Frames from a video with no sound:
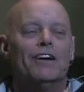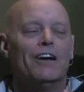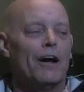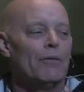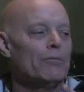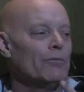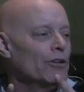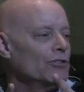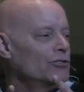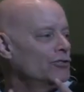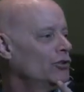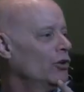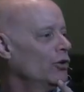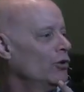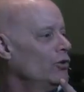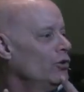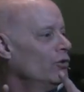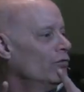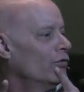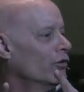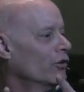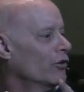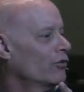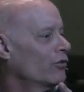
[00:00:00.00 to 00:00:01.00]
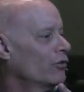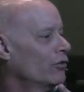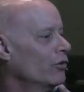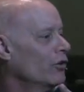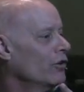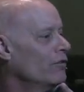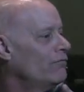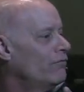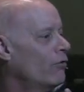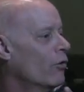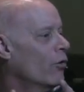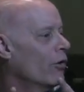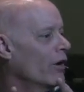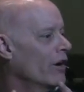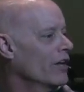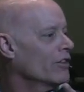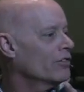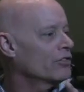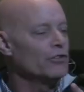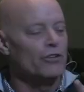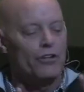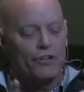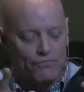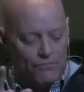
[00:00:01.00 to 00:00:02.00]
I'm going to show you verse 34
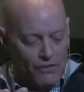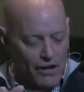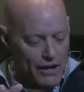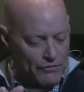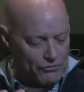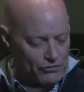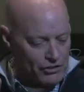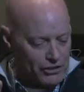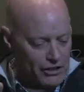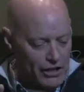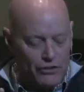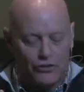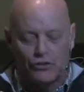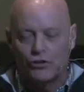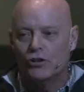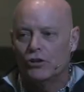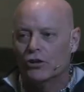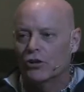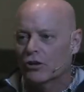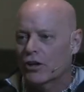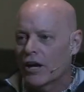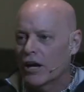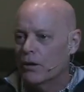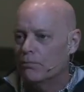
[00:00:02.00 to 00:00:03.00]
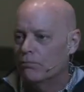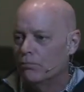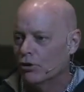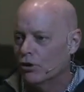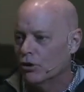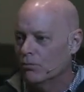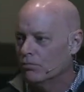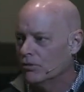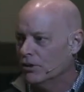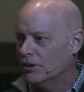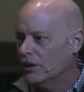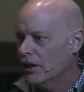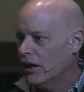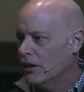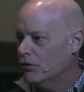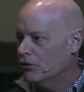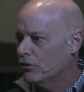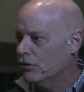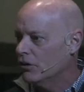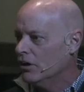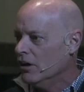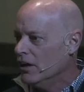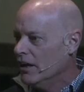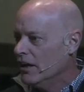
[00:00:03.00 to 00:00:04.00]
and 35 together here, kind of put them
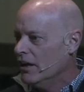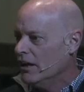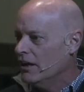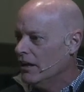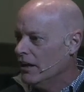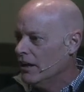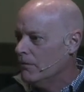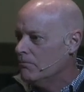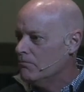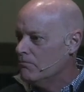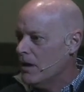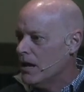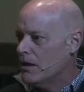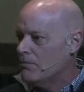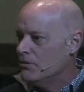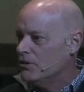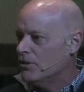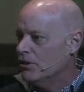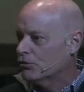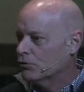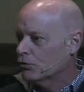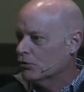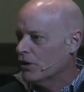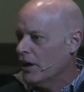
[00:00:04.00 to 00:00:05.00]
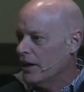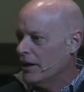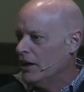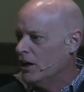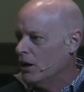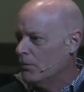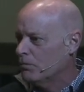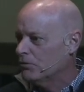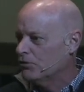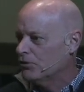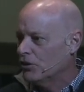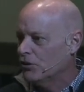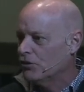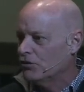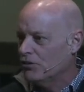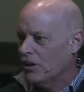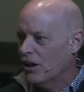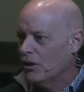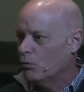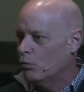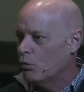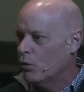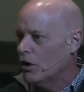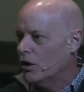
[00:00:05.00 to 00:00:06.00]
together, and, and maybe this will kind of help us
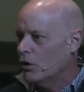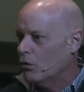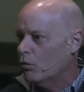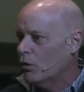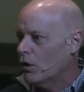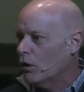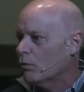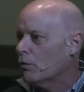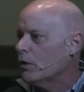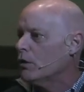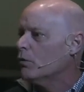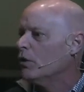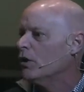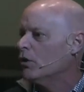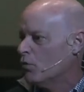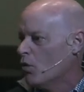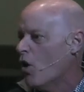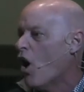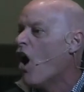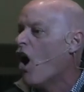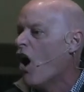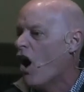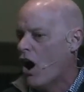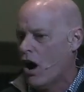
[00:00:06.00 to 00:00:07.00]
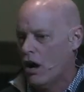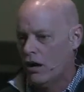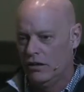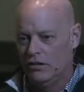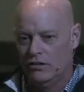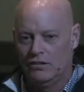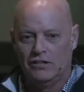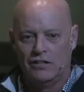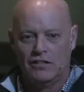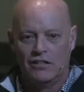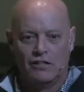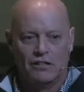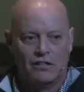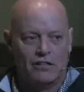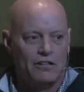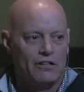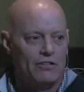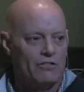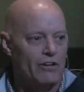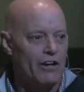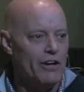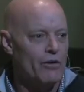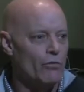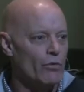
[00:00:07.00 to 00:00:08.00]
understand where, where we went wrong,
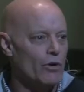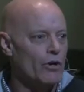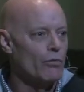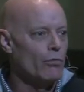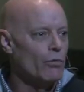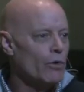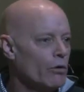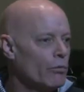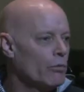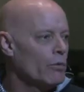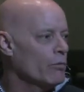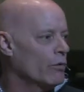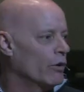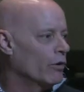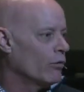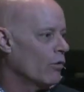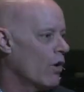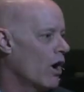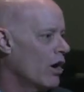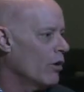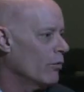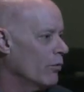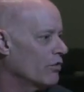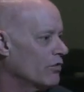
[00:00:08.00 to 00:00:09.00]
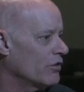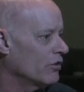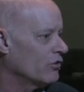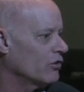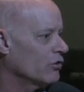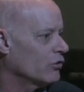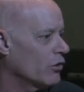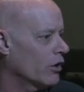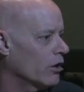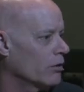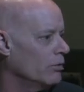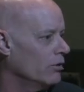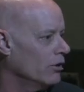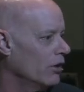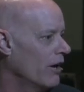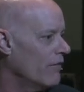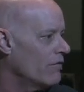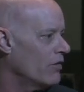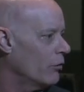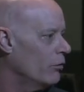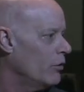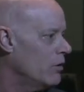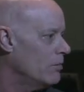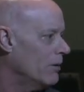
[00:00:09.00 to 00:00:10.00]
right? Where, where we went wrong with this incredible
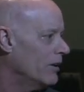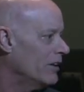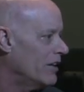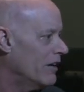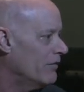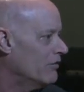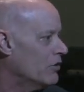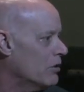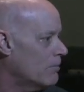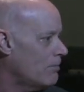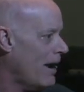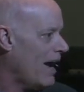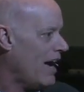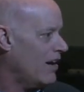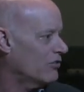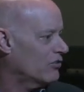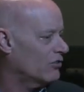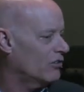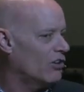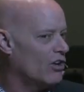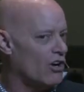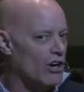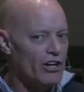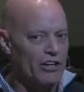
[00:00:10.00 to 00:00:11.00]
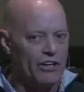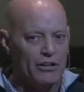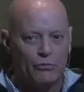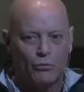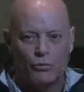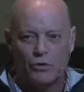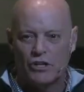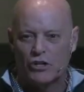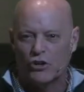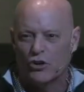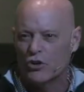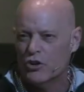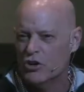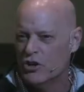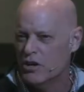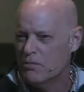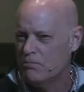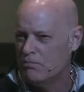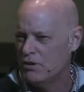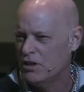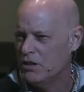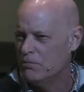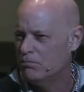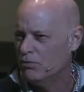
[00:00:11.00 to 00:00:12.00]
love that we've been given to pass along, and we
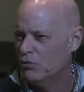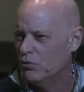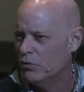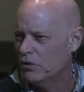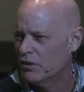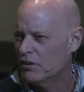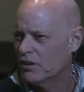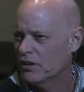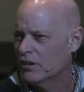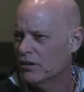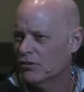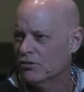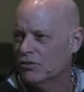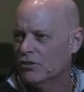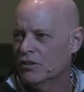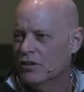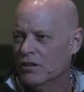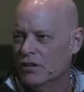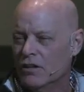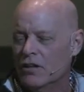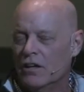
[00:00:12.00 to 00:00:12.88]
hurt people with it.